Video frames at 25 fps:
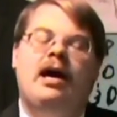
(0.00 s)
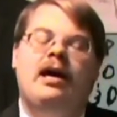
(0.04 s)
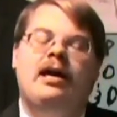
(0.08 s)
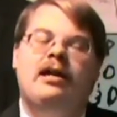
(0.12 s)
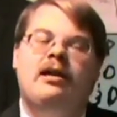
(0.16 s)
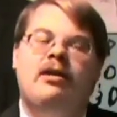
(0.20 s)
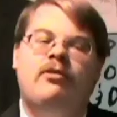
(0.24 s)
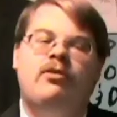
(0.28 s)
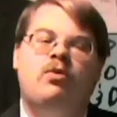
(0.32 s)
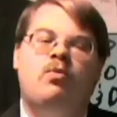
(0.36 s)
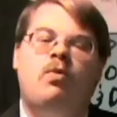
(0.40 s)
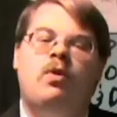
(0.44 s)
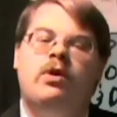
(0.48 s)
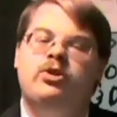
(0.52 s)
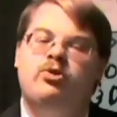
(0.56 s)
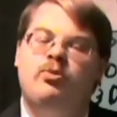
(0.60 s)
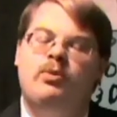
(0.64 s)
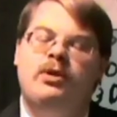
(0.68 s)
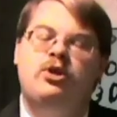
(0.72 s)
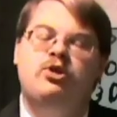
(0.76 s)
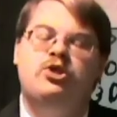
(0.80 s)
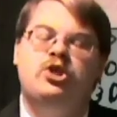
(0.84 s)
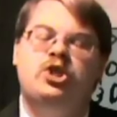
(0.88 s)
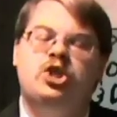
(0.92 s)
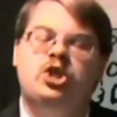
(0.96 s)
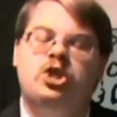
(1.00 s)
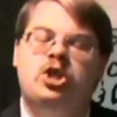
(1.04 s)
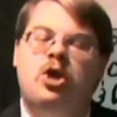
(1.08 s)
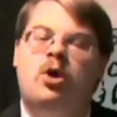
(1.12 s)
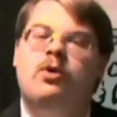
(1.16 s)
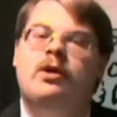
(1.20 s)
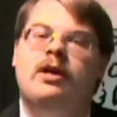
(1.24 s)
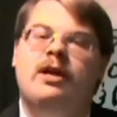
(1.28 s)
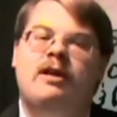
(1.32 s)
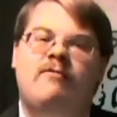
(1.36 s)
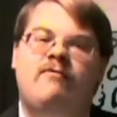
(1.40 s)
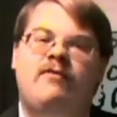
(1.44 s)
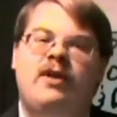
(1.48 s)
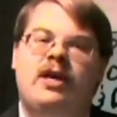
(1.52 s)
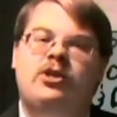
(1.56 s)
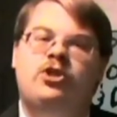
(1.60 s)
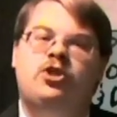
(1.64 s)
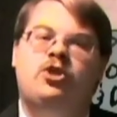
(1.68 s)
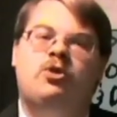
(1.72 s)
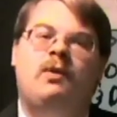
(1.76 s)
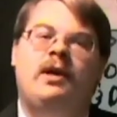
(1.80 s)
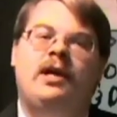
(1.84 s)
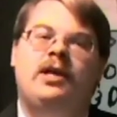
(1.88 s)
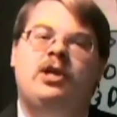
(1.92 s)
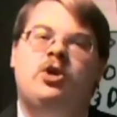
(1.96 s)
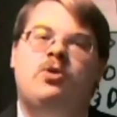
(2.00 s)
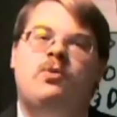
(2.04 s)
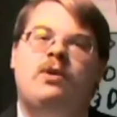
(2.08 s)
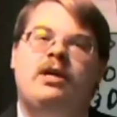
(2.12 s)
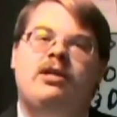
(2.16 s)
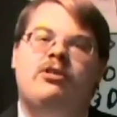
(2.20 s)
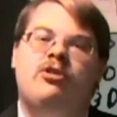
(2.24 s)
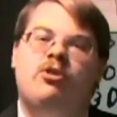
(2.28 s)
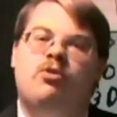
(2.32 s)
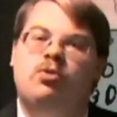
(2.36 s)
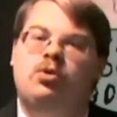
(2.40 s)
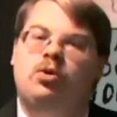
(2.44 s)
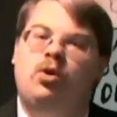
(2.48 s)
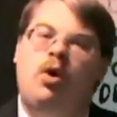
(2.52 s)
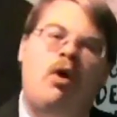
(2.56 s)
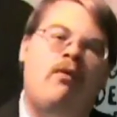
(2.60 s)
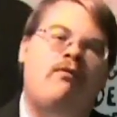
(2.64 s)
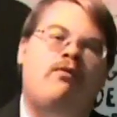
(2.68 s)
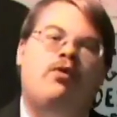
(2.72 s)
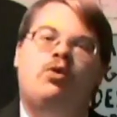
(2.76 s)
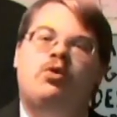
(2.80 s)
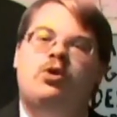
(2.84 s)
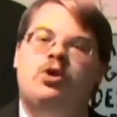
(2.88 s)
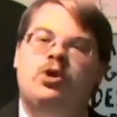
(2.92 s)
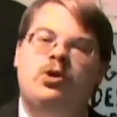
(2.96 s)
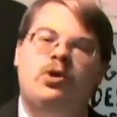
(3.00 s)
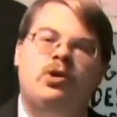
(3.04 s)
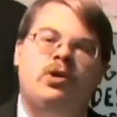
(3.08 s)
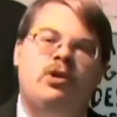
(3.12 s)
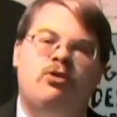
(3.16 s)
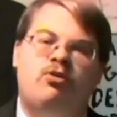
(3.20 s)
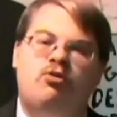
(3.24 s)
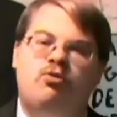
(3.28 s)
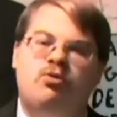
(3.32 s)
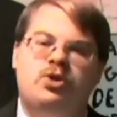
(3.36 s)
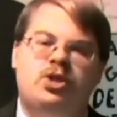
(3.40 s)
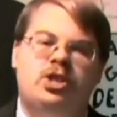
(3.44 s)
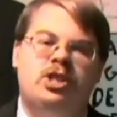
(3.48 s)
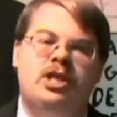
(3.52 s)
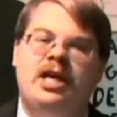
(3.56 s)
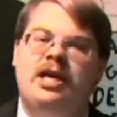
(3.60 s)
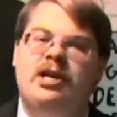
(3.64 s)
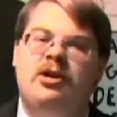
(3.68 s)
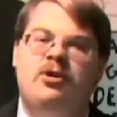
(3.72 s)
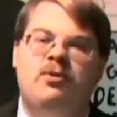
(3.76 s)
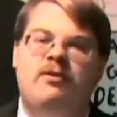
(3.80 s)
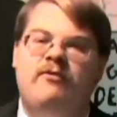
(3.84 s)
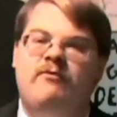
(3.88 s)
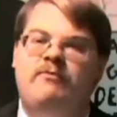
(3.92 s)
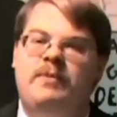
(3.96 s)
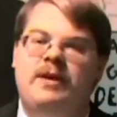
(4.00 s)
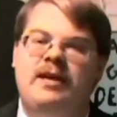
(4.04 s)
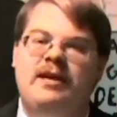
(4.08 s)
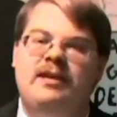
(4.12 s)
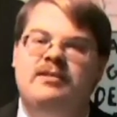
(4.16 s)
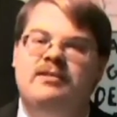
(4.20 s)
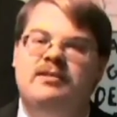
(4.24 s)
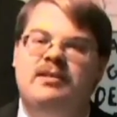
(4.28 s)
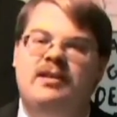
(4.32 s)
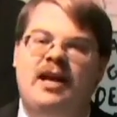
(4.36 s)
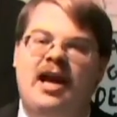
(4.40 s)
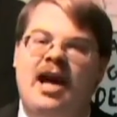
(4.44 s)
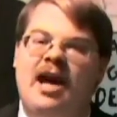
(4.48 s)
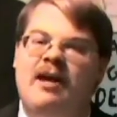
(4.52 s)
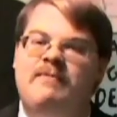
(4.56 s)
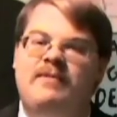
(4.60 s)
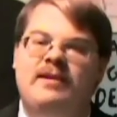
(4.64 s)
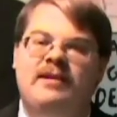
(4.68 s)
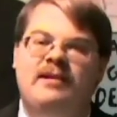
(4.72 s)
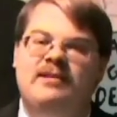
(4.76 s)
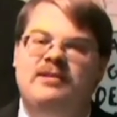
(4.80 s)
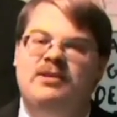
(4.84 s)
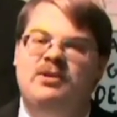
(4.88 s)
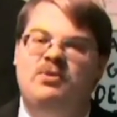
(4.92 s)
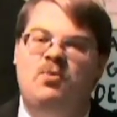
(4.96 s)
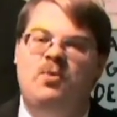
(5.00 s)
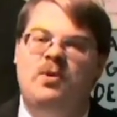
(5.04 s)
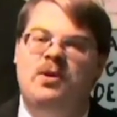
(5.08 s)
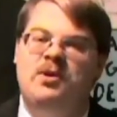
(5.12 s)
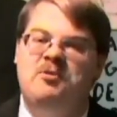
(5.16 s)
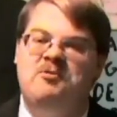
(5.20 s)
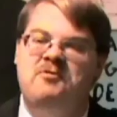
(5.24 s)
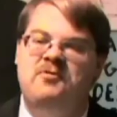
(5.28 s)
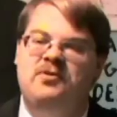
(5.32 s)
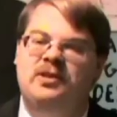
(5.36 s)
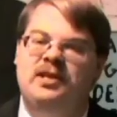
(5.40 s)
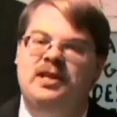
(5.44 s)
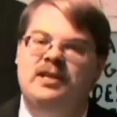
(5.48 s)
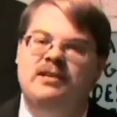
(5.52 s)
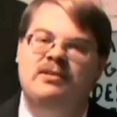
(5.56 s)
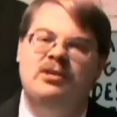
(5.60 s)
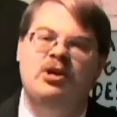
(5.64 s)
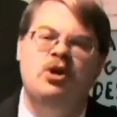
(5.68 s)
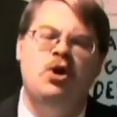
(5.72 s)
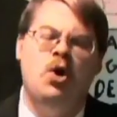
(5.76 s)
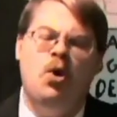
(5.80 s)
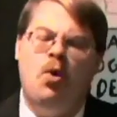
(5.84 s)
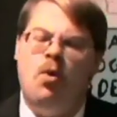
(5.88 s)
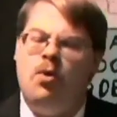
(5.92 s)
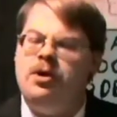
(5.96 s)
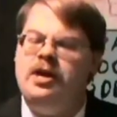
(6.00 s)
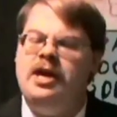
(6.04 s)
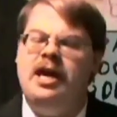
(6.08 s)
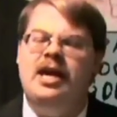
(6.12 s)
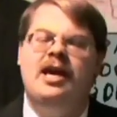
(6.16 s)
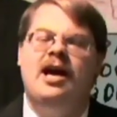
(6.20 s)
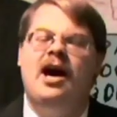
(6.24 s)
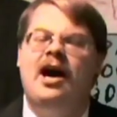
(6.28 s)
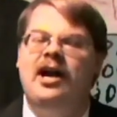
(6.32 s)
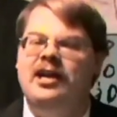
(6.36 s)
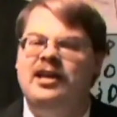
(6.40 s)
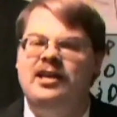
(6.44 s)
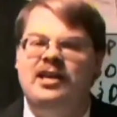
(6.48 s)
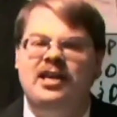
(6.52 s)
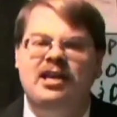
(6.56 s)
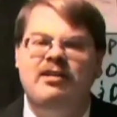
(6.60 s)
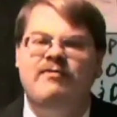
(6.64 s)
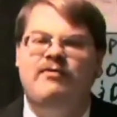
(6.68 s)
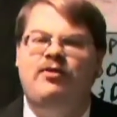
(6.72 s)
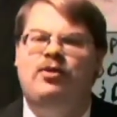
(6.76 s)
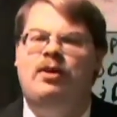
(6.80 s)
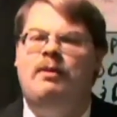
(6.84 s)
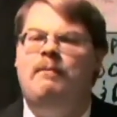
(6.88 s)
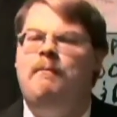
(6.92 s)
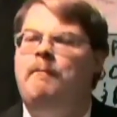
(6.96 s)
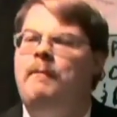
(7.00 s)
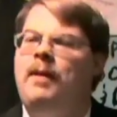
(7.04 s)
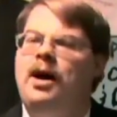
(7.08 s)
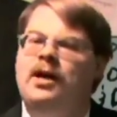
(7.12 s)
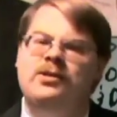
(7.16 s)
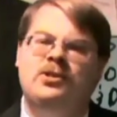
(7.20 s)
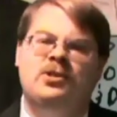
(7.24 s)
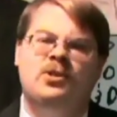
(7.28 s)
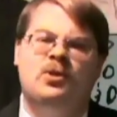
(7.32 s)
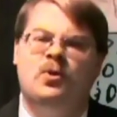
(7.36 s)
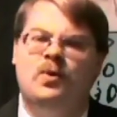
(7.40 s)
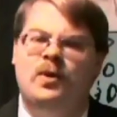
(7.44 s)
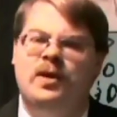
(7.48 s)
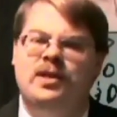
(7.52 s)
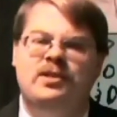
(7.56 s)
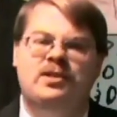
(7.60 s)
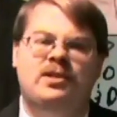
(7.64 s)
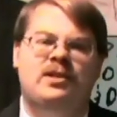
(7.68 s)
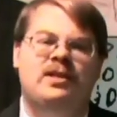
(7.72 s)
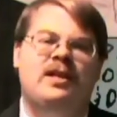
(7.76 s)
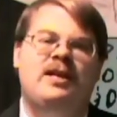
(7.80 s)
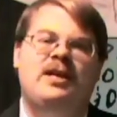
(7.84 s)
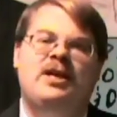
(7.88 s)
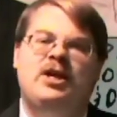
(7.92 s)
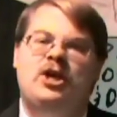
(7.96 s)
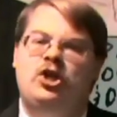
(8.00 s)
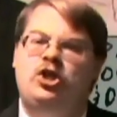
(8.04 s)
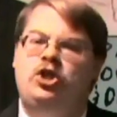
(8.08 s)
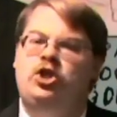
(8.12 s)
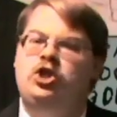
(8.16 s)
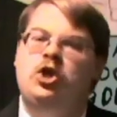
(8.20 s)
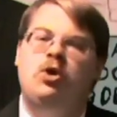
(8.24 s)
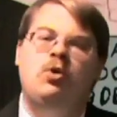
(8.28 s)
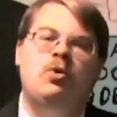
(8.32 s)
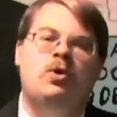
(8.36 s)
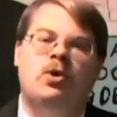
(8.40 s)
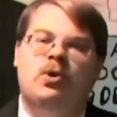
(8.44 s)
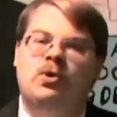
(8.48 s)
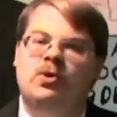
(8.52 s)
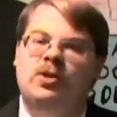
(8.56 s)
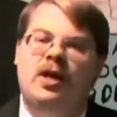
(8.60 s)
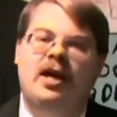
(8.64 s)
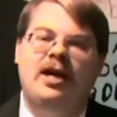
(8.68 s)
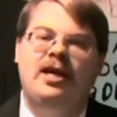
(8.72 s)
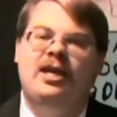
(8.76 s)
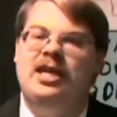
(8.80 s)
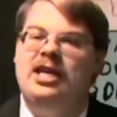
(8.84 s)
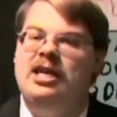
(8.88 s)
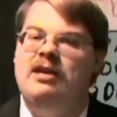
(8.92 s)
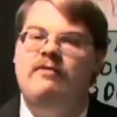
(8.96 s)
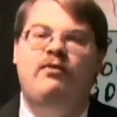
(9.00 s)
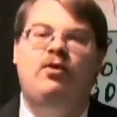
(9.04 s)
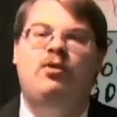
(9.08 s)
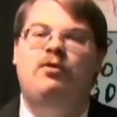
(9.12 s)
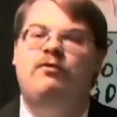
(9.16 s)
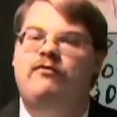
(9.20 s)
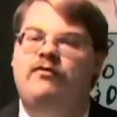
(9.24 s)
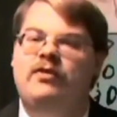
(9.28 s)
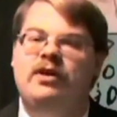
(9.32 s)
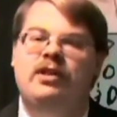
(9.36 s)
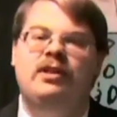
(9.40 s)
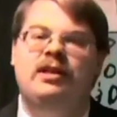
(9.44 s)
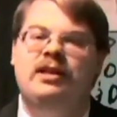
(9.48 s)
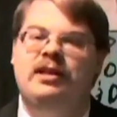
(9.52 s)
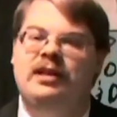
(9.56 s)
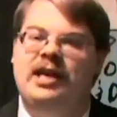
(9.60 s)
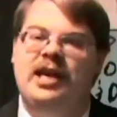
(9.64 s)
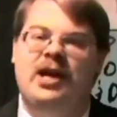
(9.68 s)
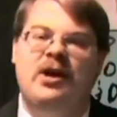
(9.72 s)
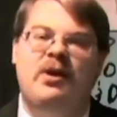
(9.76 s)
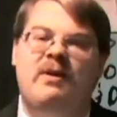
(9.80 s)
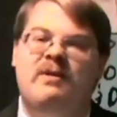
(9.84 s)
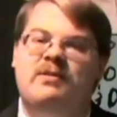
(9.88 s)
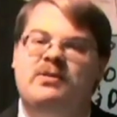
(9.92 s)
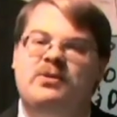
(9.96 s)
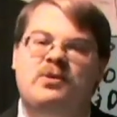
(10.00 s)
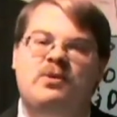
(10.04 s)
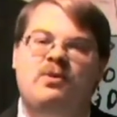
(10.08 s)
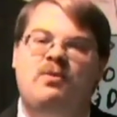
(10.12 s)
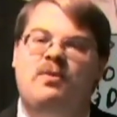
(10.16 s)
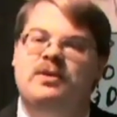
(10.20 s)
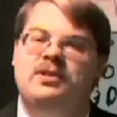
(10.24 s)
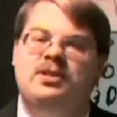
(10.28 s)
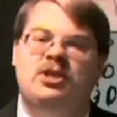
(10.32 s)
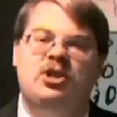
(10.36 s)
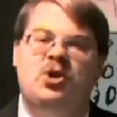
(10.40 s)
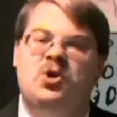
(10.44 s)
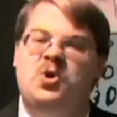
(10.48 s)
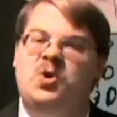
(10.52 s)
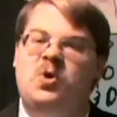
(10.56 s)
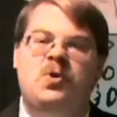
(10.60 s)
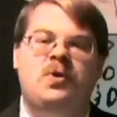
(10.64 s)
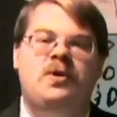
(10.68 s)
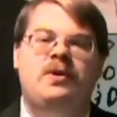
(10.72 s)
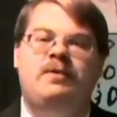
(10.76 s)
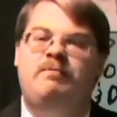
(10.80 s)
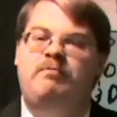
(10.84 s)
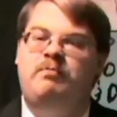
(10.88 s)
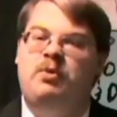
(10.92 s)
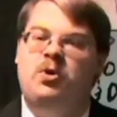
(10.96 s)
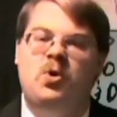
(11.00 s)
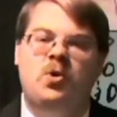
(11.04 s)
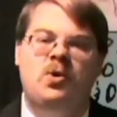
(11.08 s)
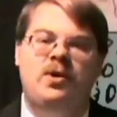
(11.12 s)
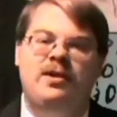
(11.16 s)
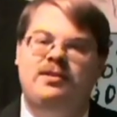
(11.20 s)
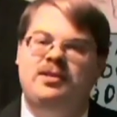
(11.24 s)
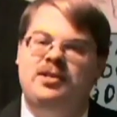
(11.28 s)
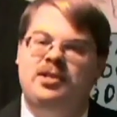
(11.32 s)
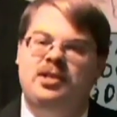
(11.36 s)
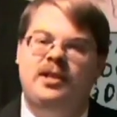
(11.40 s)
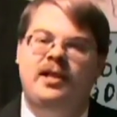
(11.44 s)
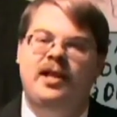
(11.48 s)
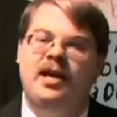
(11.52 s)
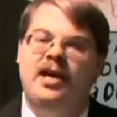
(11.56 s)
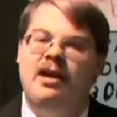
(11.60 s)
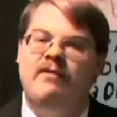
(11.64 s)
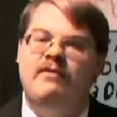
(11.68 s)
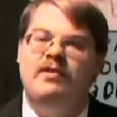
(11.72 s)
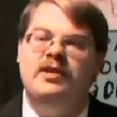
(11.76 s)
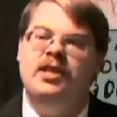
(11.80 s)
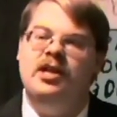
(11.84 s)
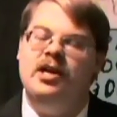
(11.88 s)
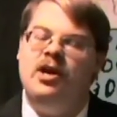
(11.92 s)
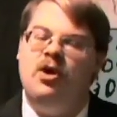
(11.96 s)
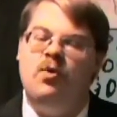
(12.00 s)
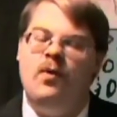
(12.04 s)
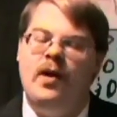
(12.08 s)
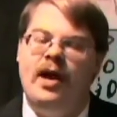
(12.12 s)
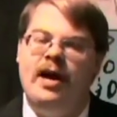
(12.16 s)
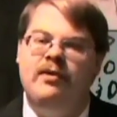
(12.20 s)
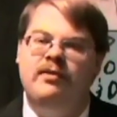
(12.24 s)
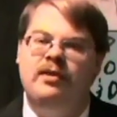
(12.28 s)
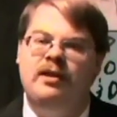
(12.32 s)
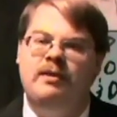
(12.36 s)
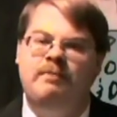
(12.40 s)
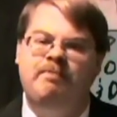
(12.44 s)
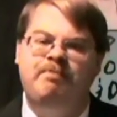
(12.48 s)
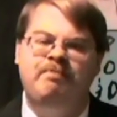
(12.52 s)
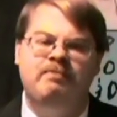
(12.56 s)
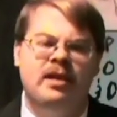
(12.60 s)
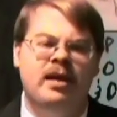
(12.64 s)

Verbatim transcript: In other words, when you start adventuring, you're either lawful good, a crusader of peace and happiness and wonderfulness, or chaotic evil, a monstrous, Joker-like evil villain character who wants to hurt and burn and slay everything around them.